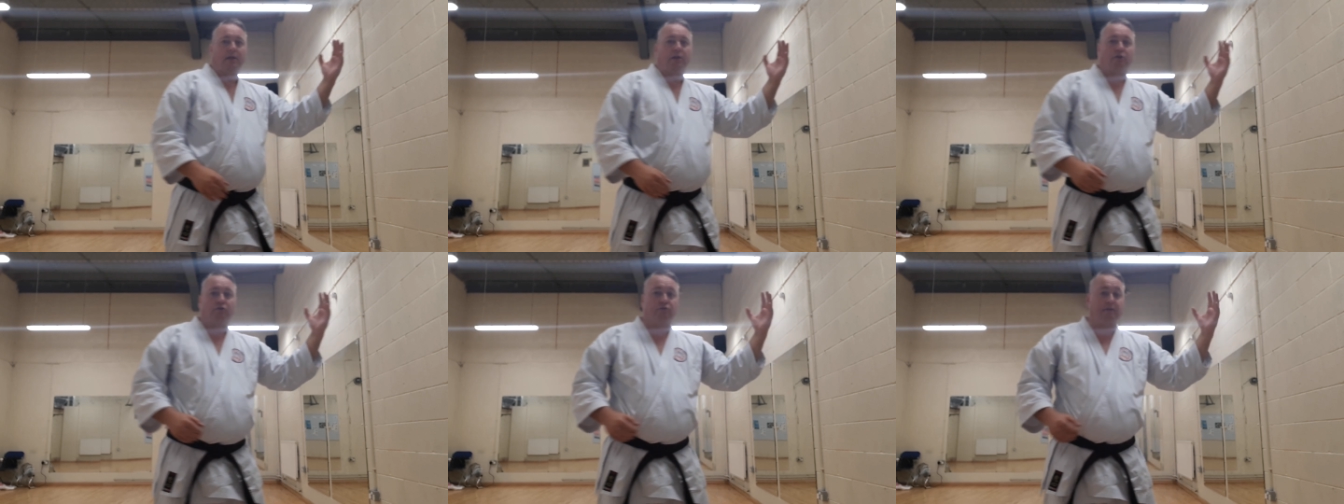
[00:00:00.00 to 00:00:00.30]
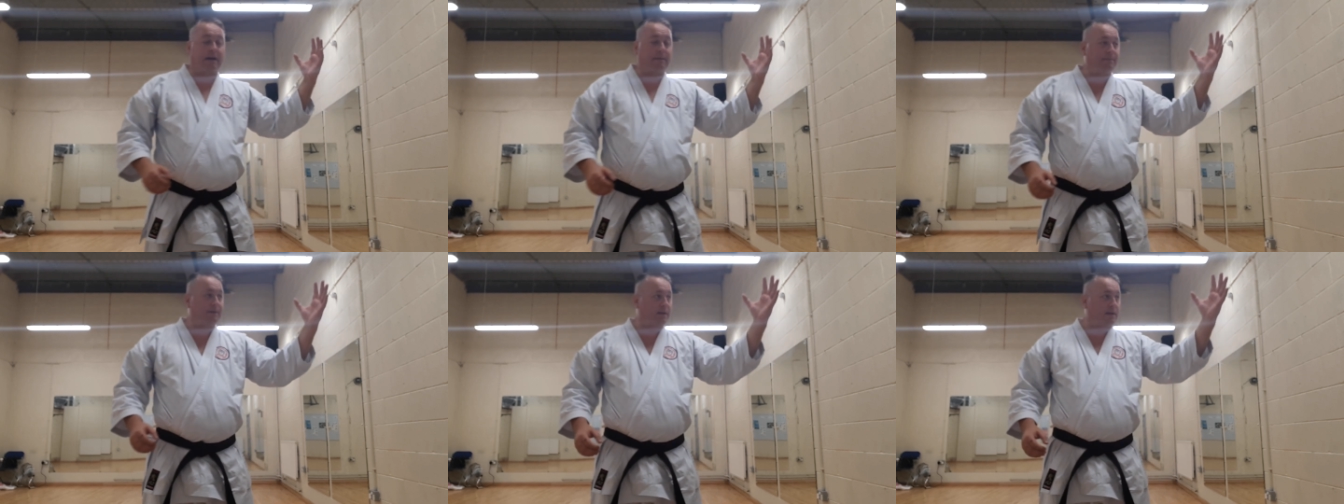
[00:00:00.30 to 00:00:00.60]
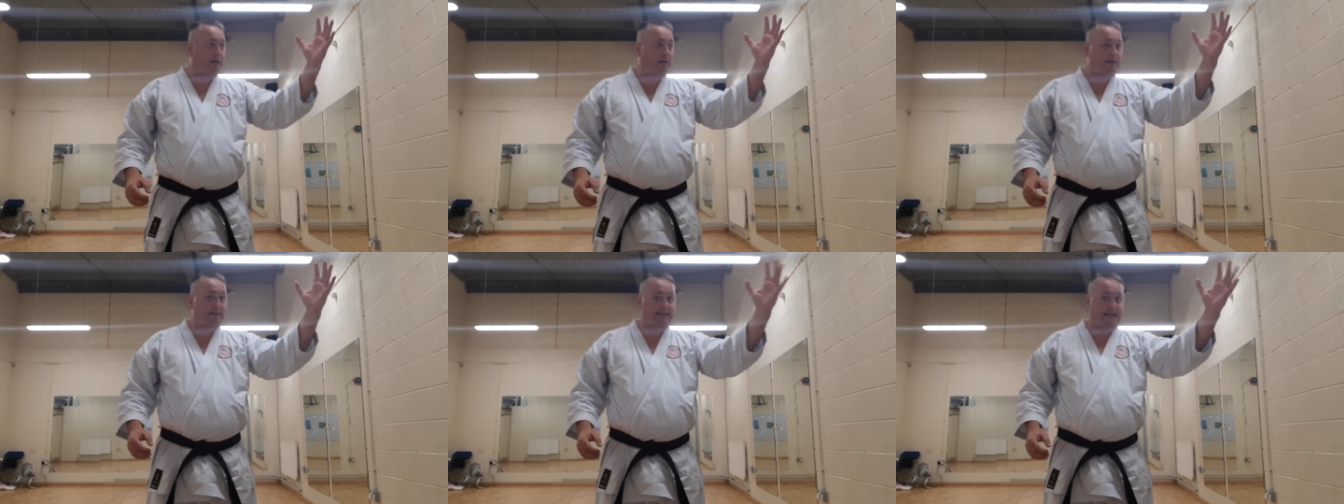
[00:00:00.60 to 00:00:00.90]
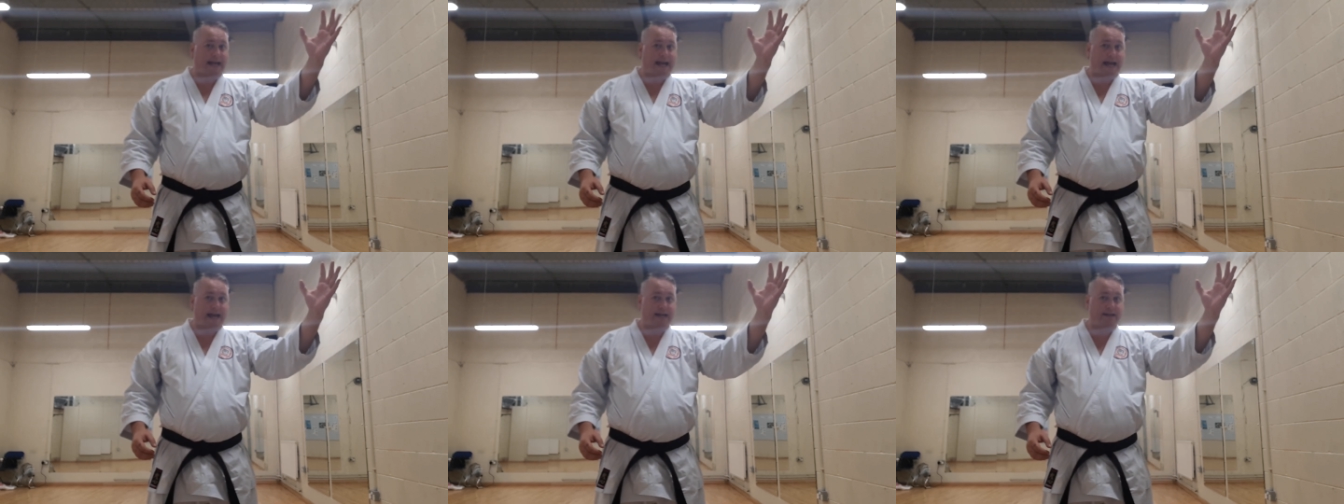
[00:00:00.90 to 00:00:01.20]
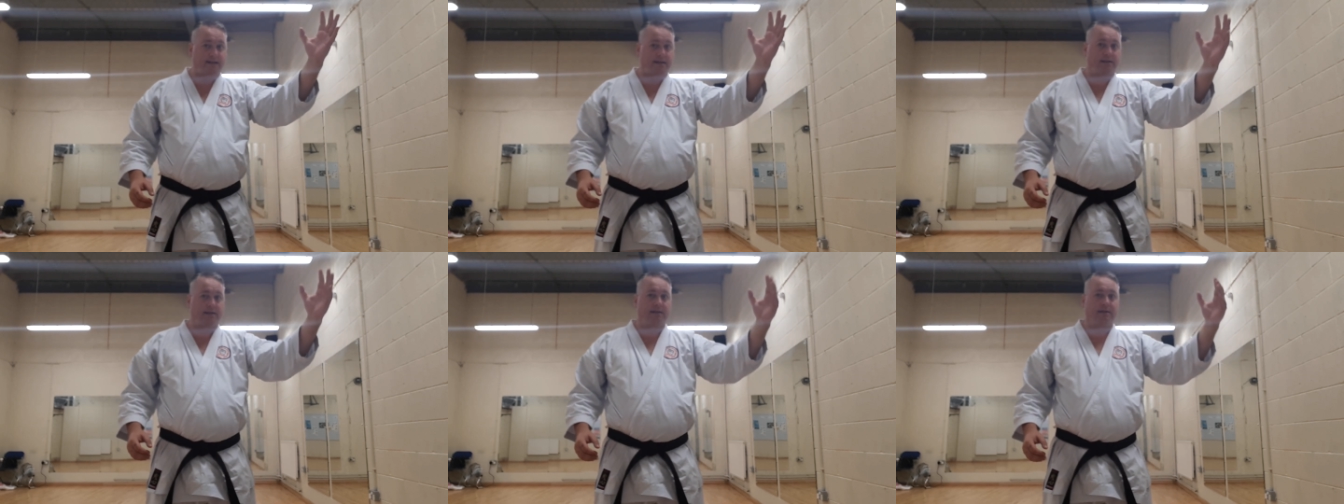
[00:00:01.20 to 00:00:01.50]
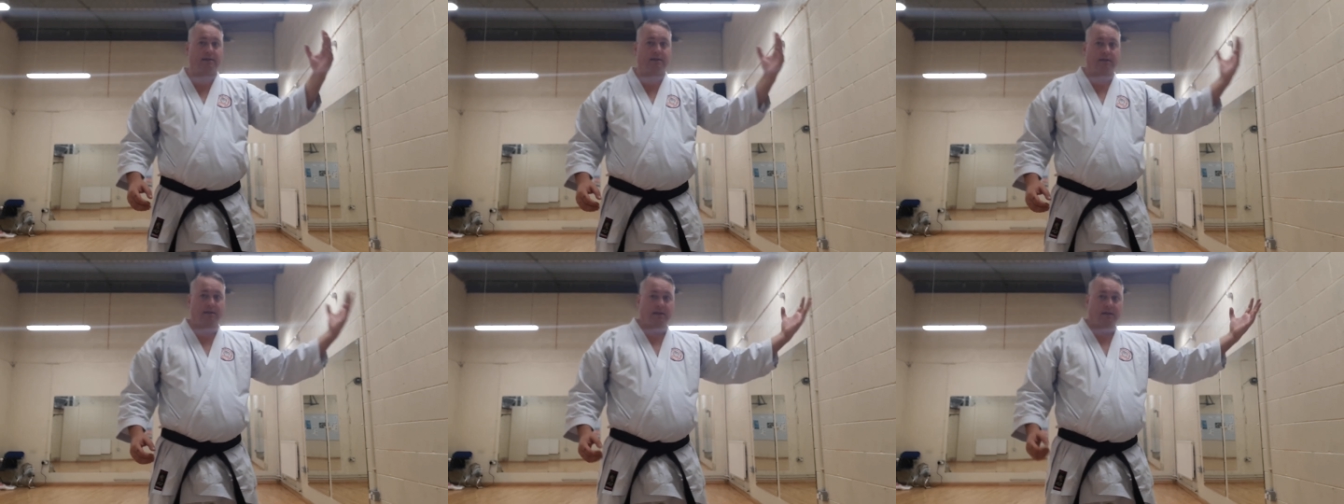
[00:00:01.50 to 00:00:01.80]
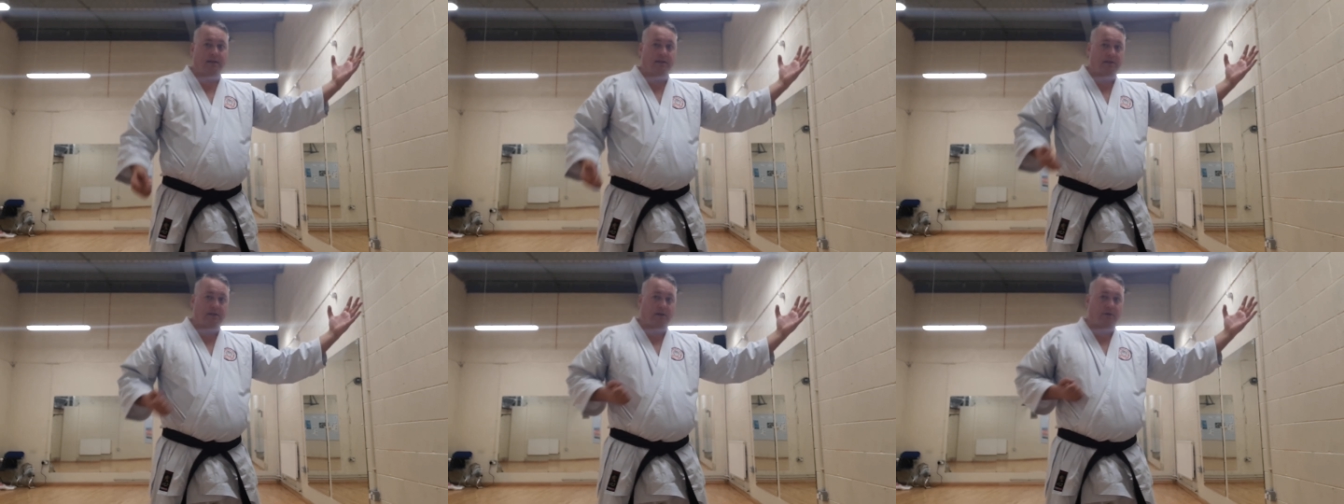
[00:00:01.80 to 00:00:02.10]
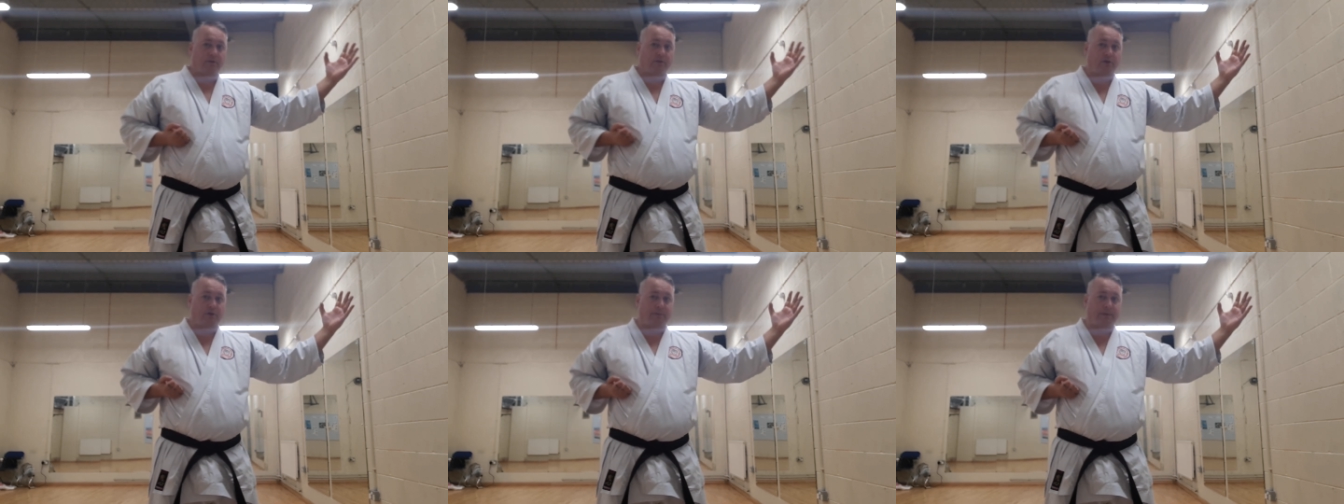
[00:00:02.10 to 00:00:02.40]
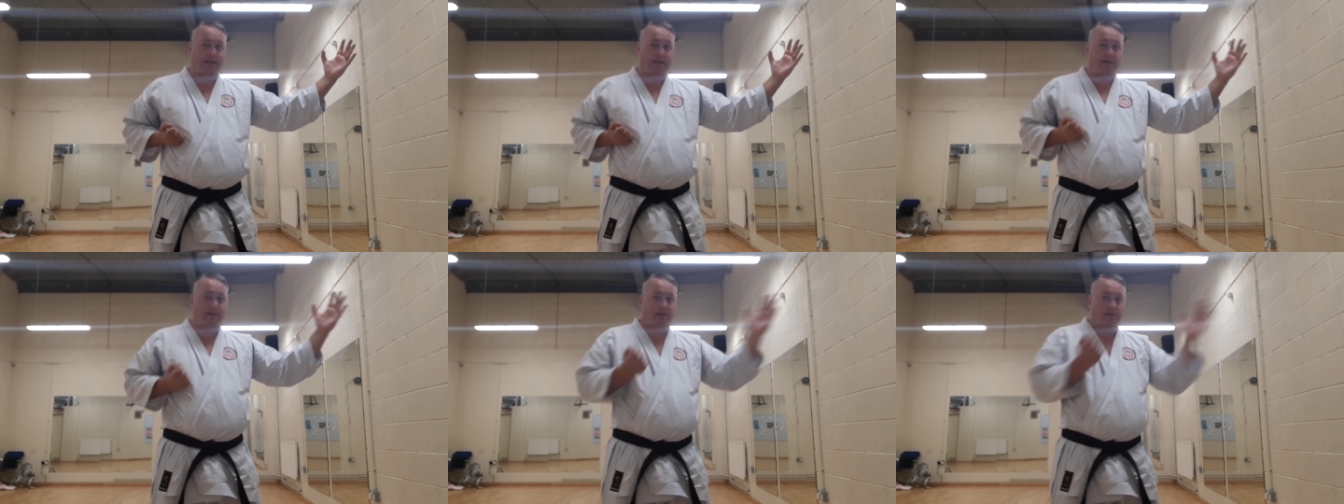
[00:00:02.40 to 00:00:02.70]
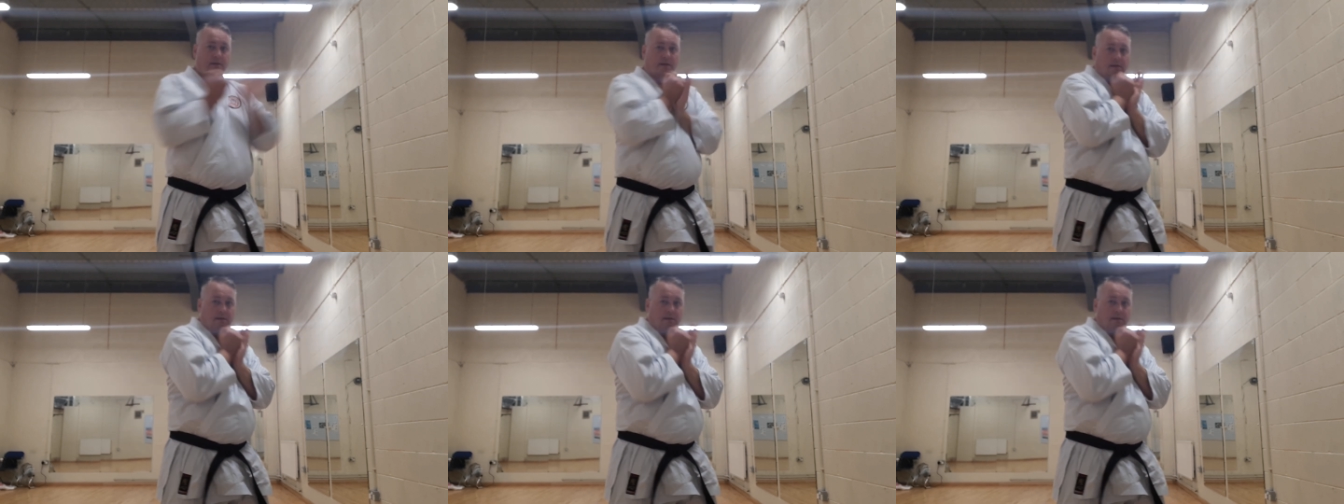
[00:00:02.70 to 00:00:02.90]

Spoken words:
Grab the guy's head, don't come in